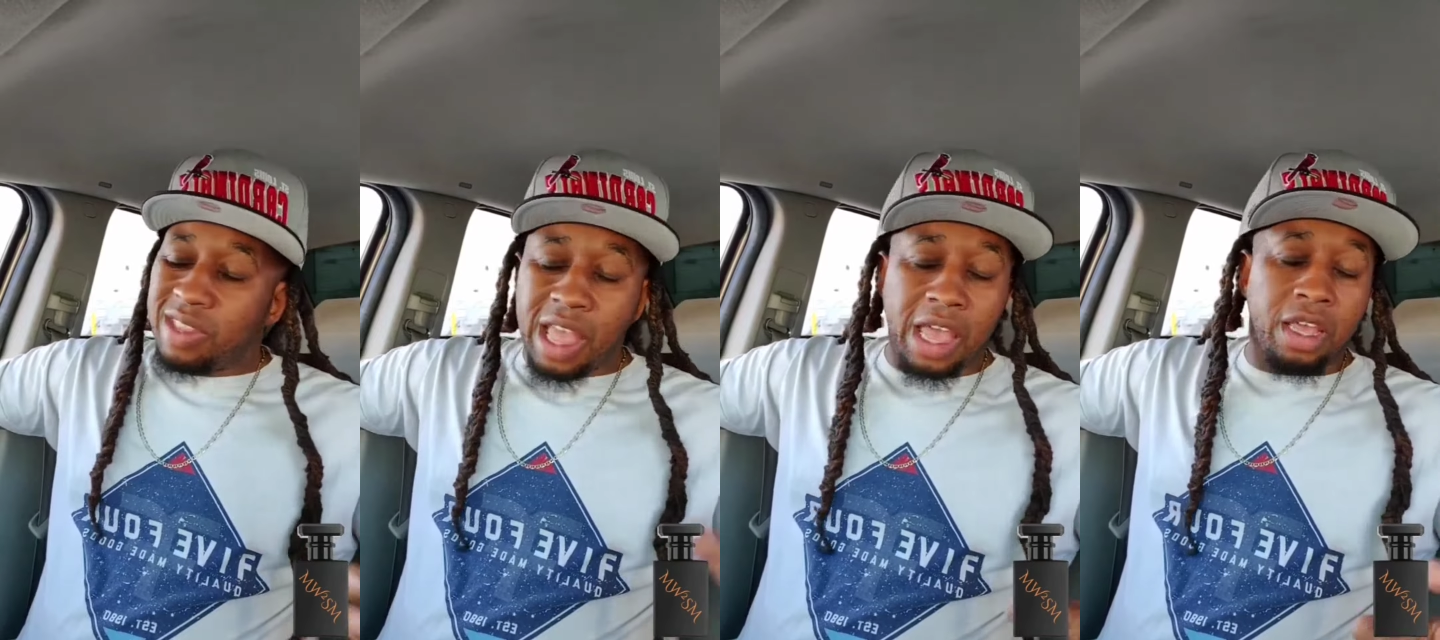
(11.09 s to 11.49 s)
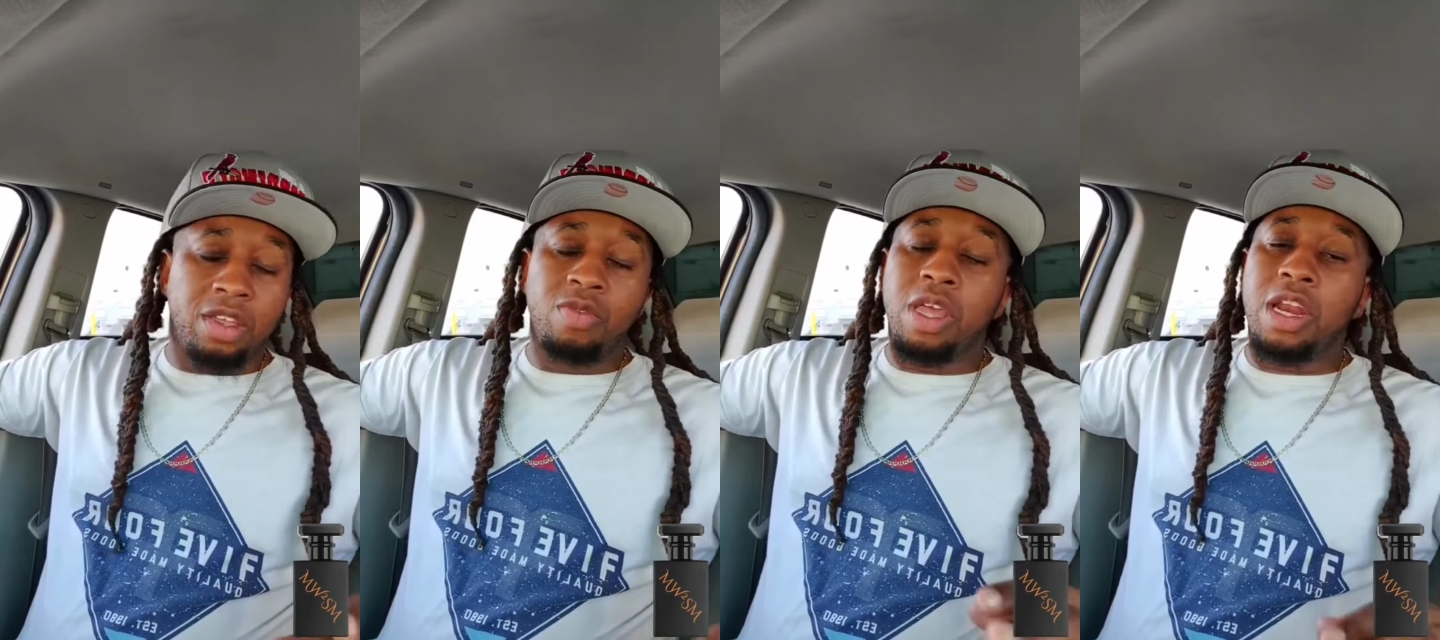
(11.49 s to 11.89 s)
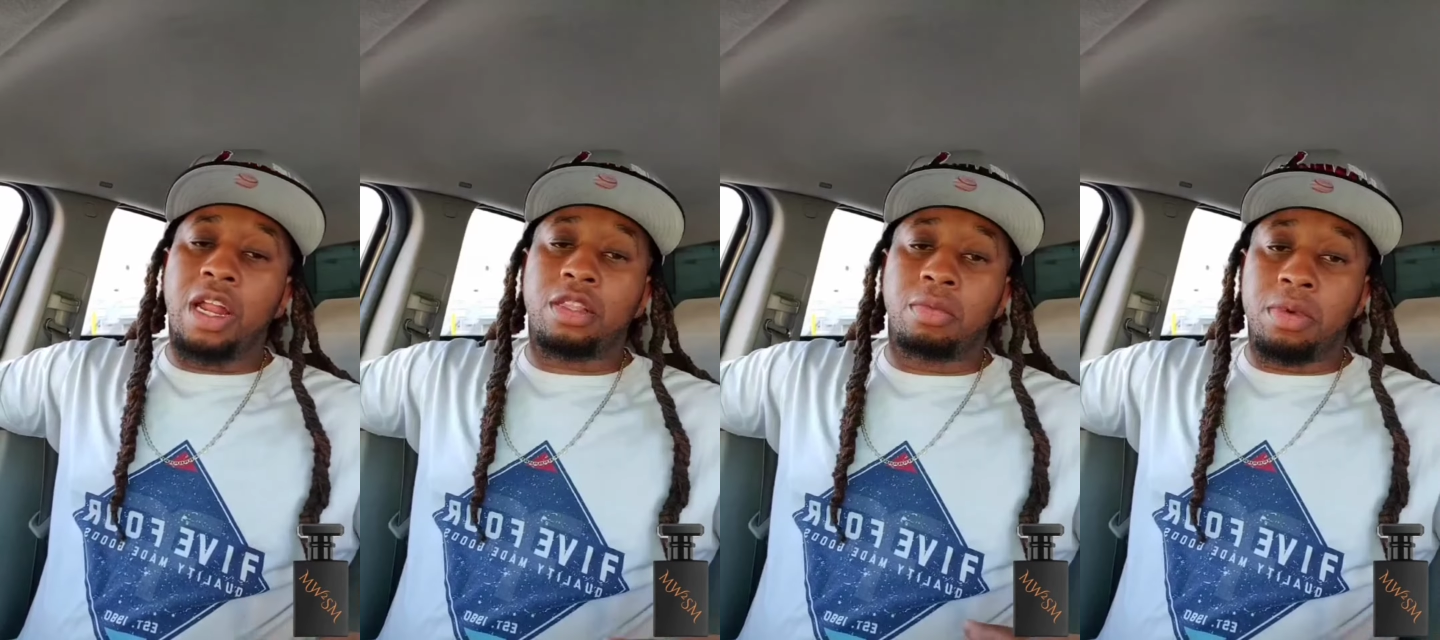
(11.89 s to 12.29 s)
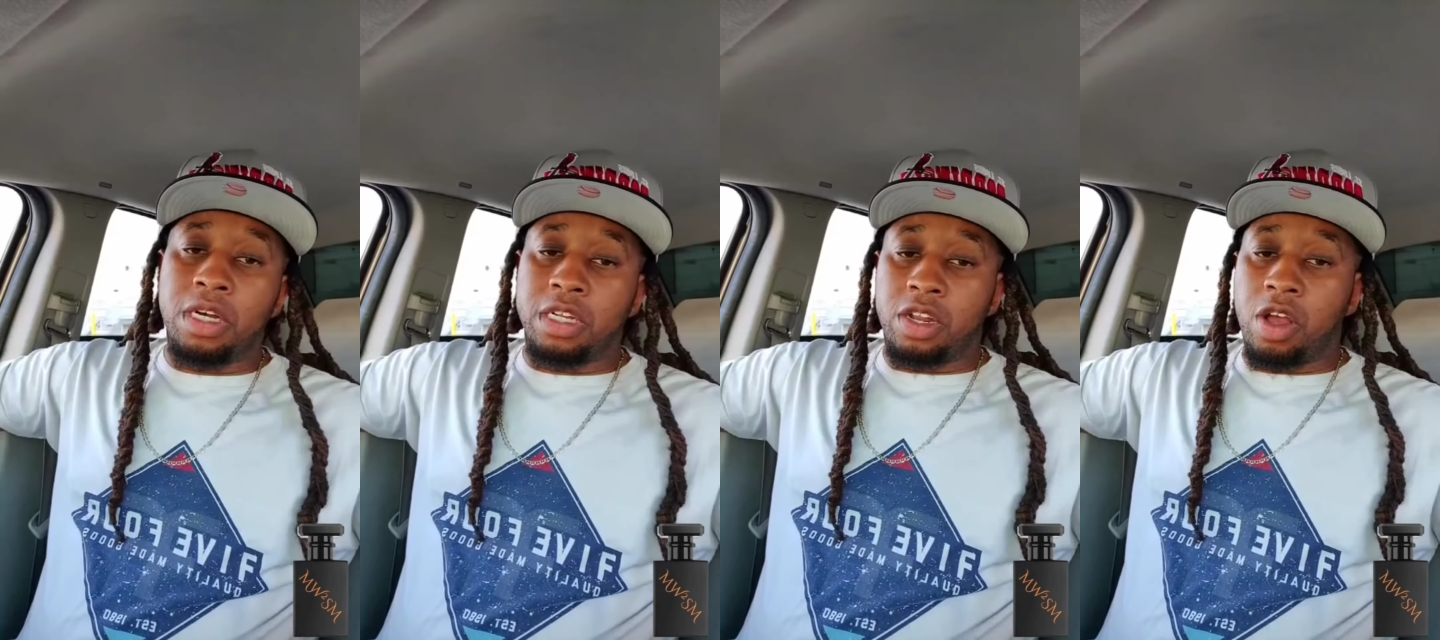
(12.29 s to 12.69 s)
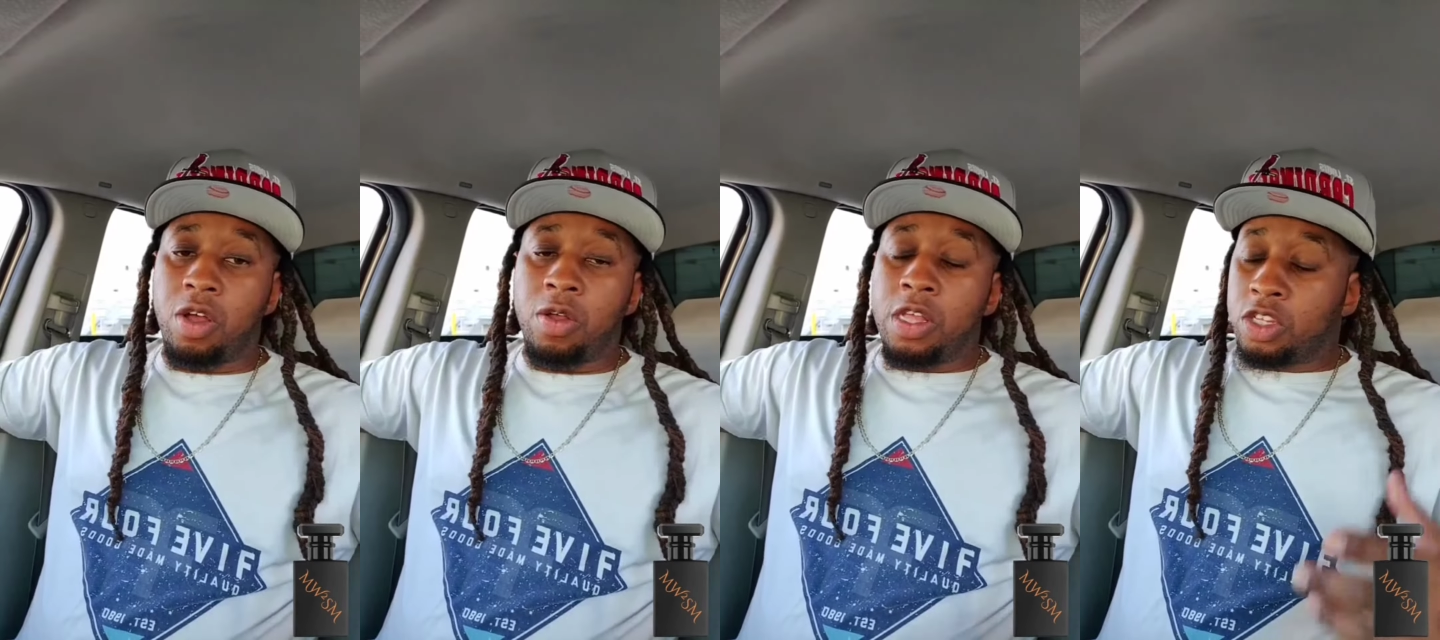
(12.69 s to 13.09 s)
Hey, you get it out the mud,
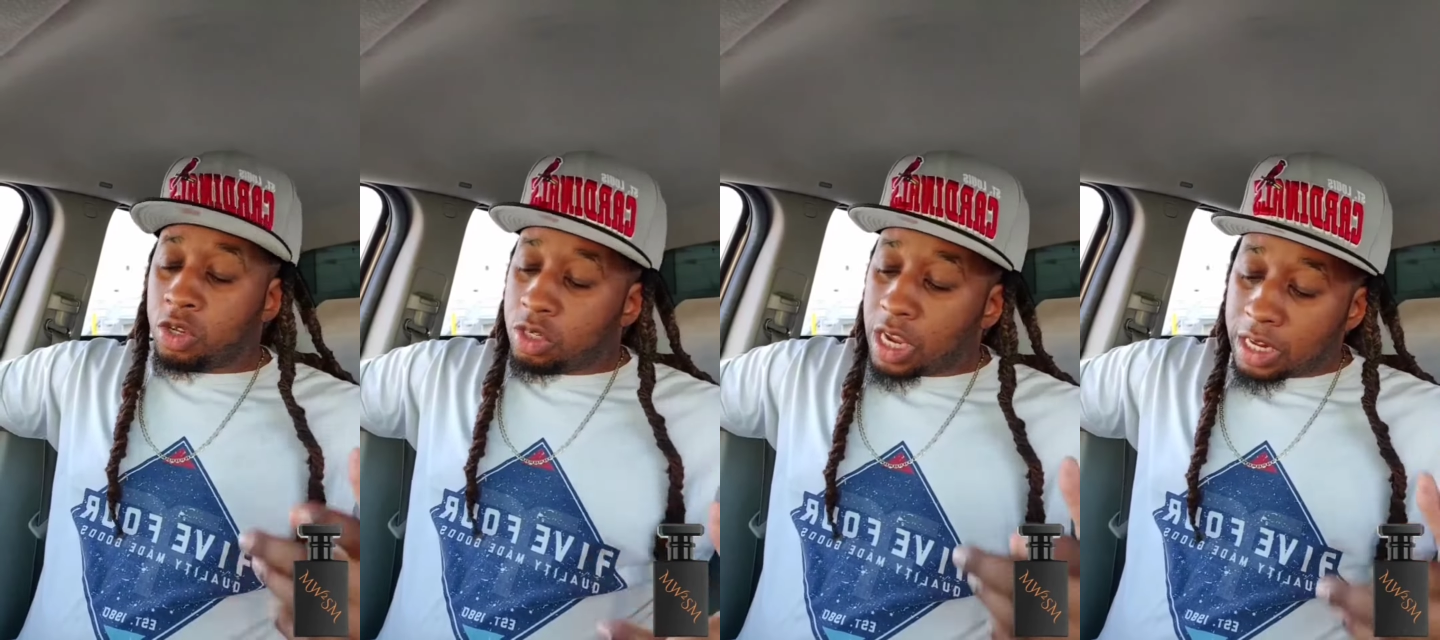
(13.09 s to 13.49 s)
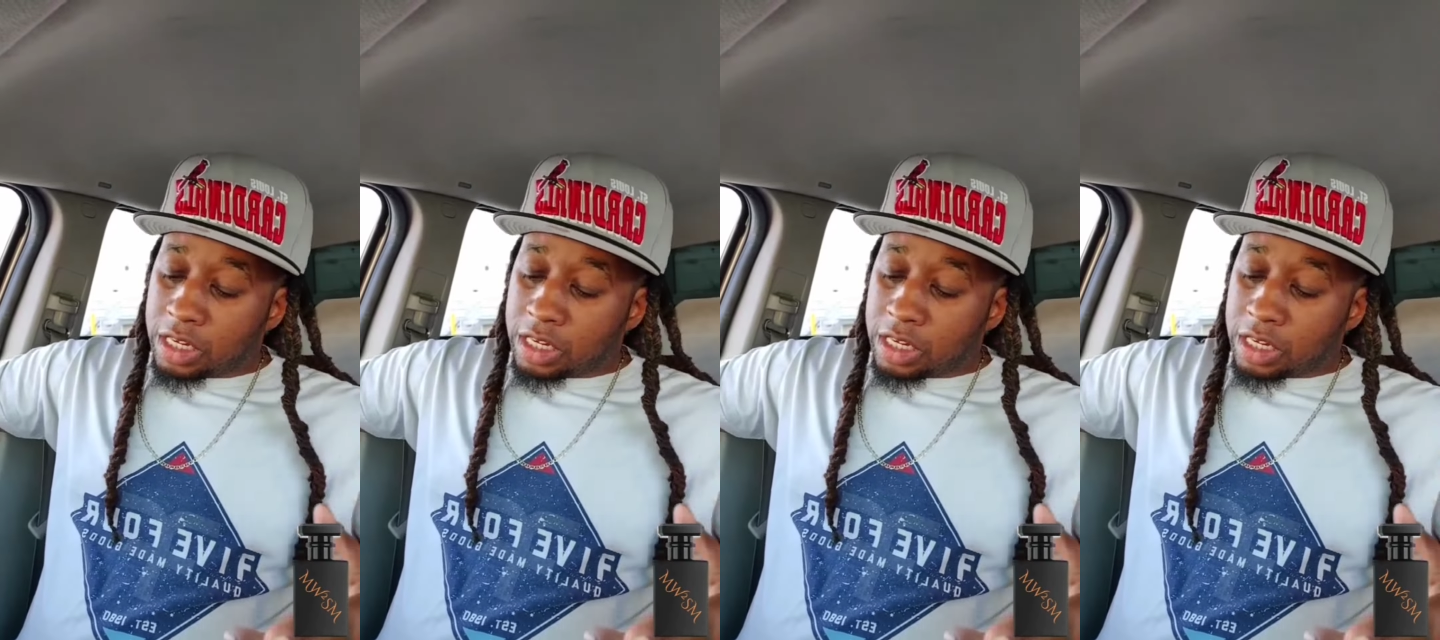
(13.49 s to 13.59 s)
dog. So check